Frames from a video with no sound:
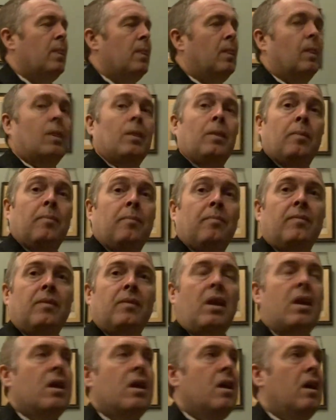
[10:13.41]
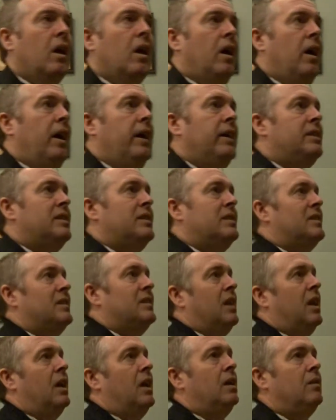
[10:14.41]
not
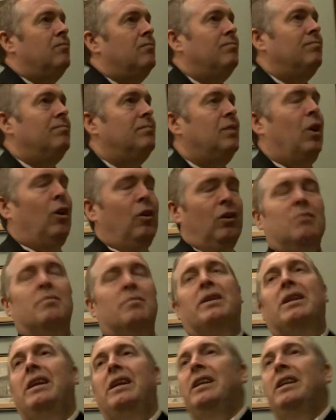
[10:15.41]
understanding what's it for.